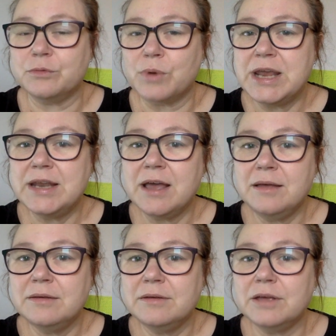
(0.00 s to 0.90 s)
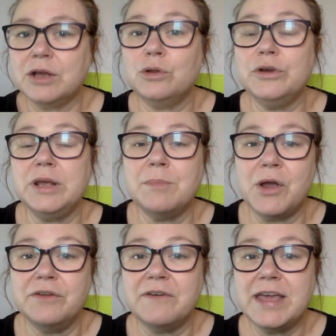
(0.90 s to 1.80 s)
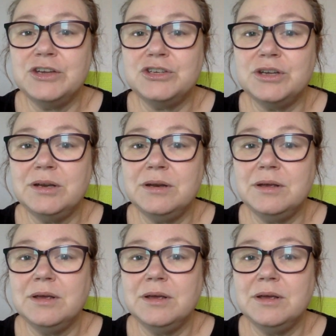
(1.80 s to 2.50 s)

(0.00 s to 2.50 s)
reader, including motivation,